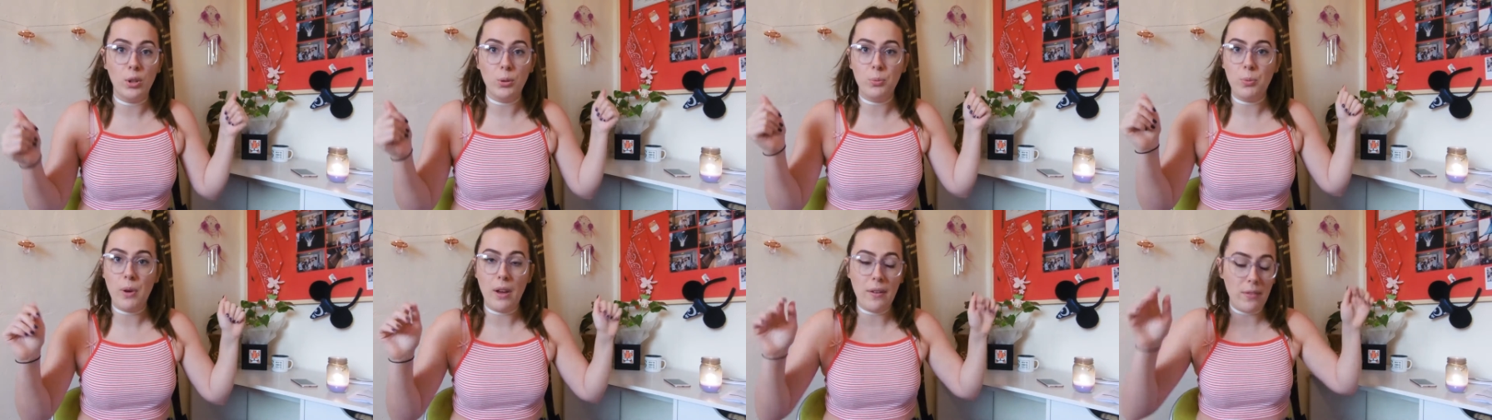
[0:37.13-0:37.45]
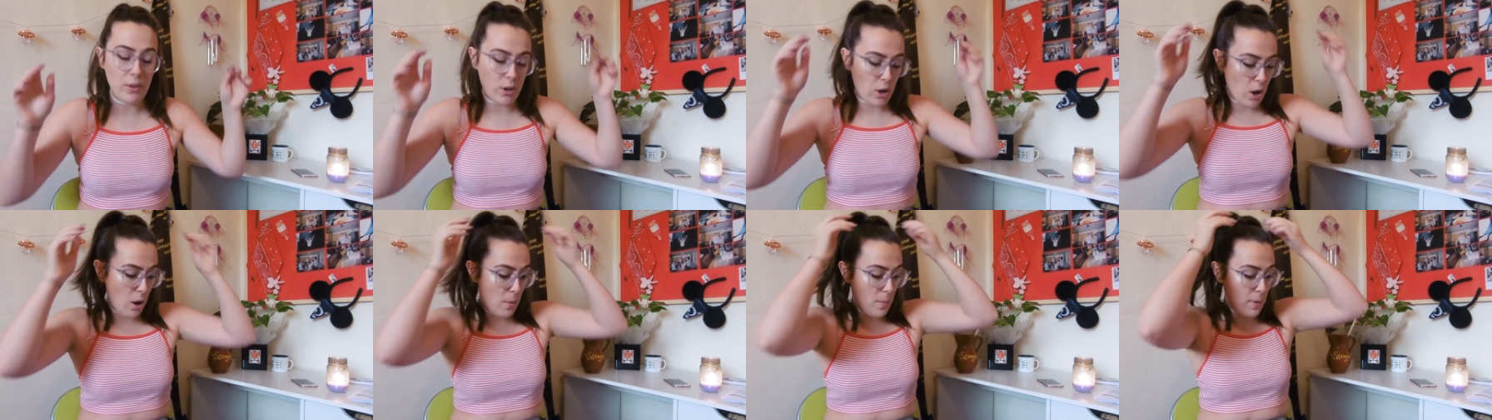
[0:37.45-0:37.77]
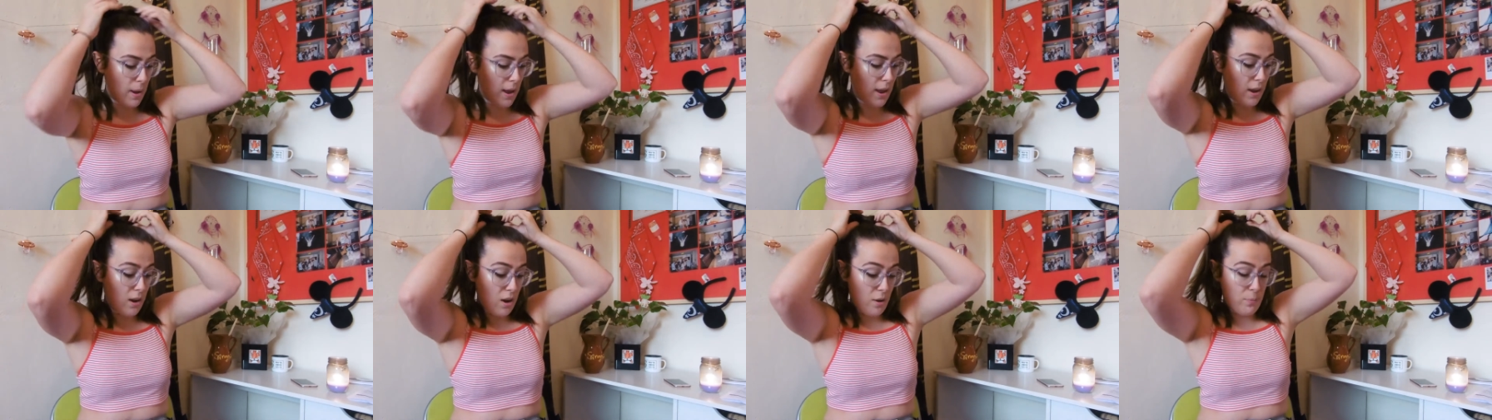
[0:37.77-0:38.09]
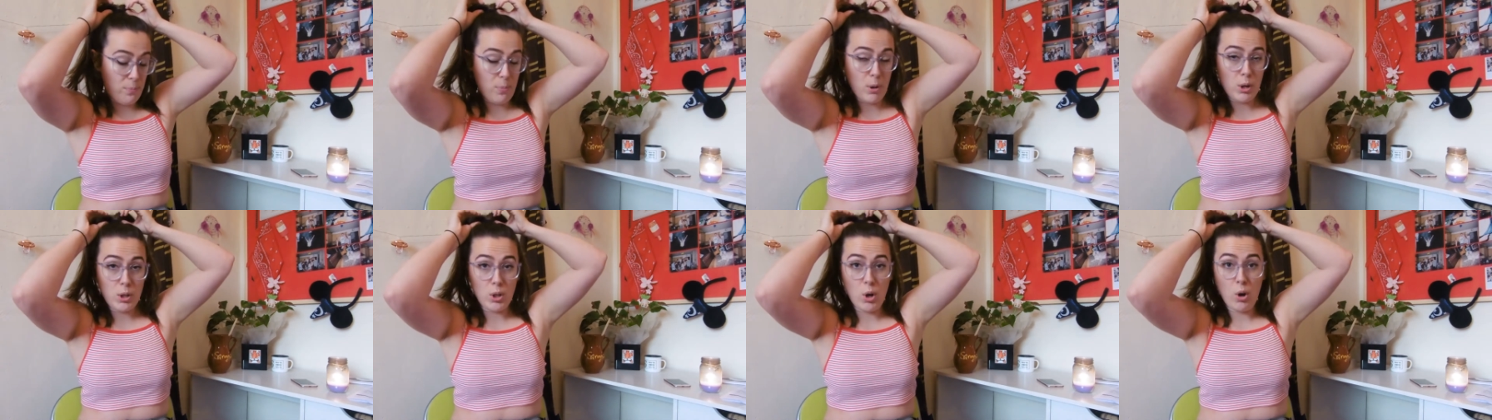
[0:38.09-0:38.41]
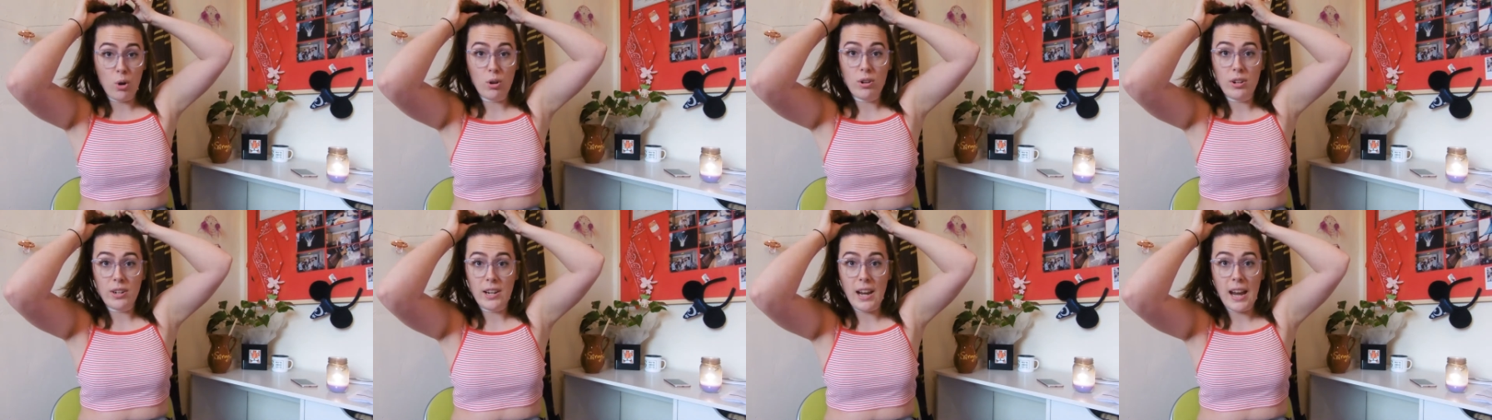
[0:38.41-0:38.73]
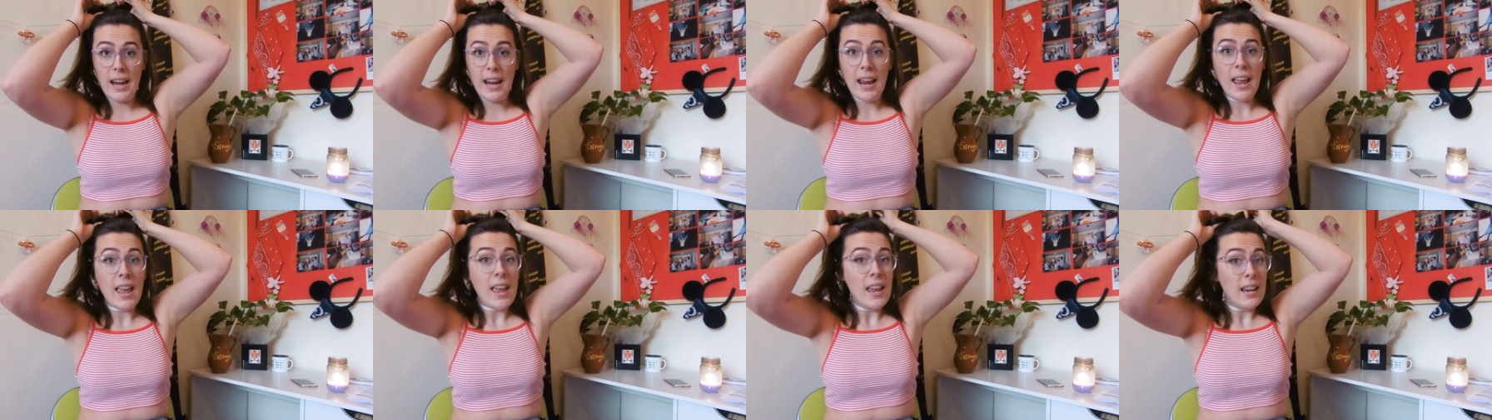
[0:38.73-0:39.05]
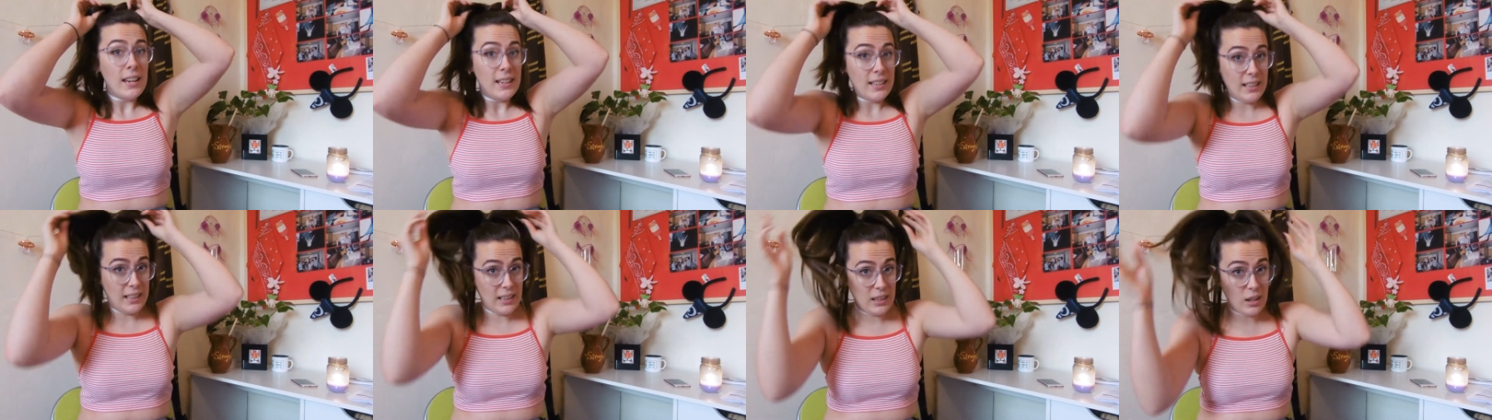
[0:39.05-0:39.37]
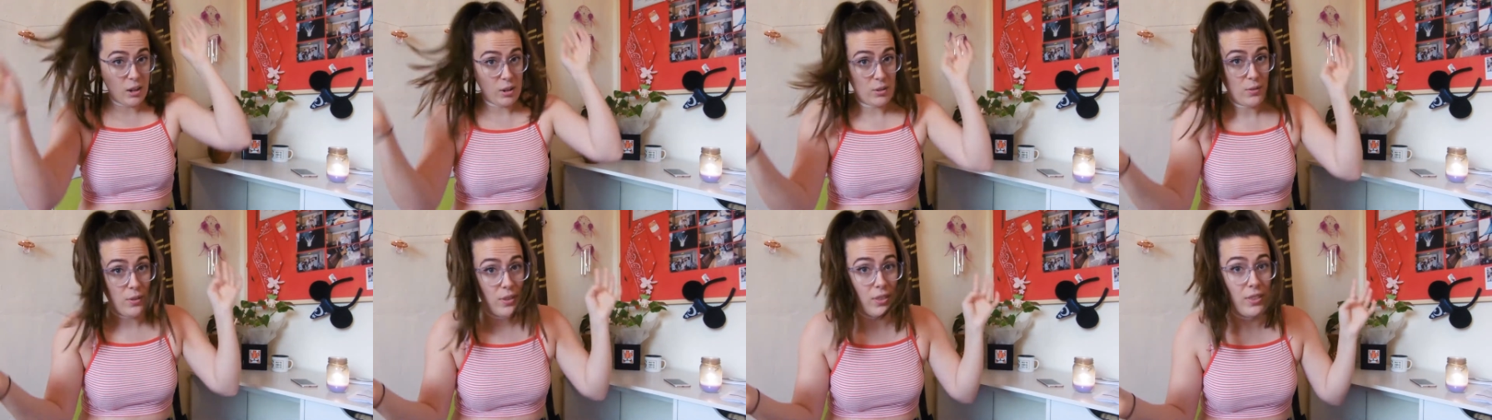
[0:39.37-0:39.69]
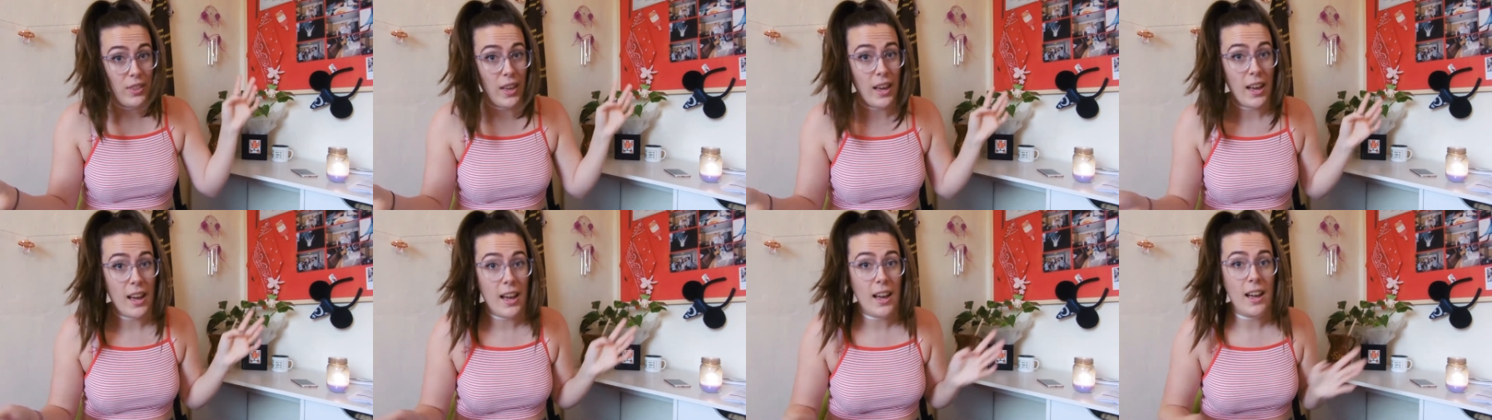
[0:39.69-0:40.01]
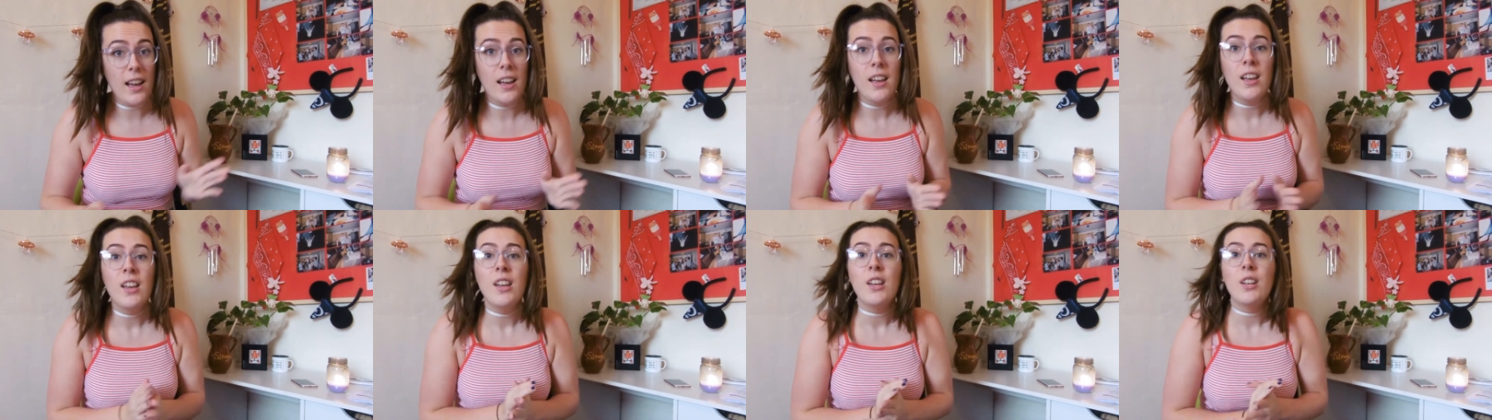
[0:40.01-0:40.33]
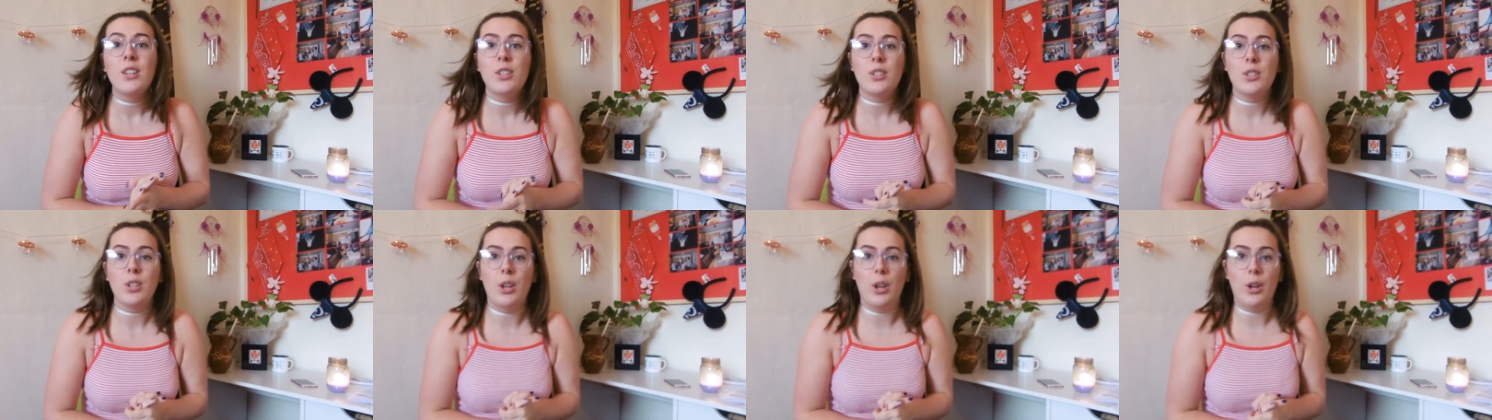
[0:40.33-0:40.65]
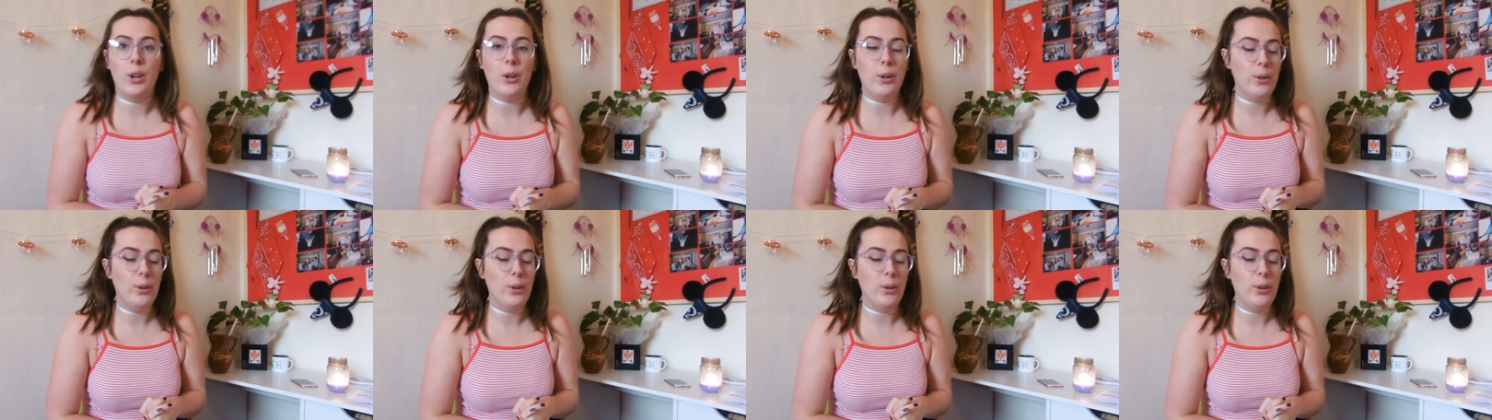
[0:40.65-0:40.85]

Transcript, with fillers: good weather coming I've booked holiday Nico's with that so